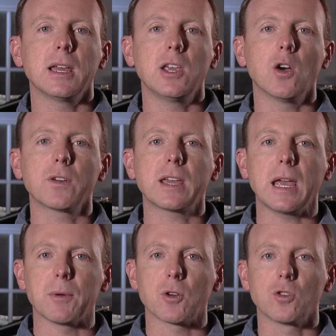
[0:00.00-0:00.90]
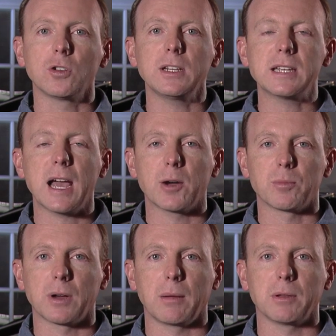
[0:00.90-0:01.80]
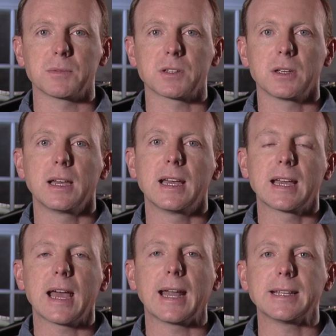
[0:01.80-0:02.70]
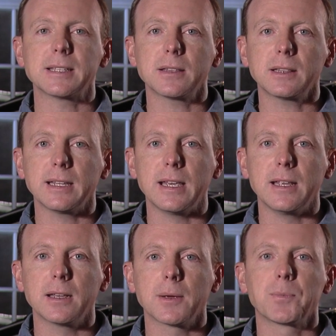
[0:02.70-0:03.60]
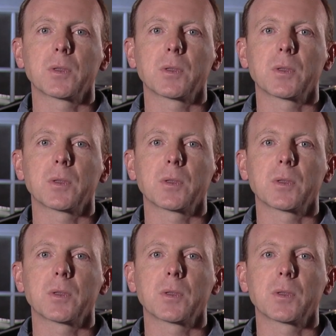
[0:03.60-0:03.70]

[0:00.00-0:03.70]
He overcame early tire problems, got into the lead,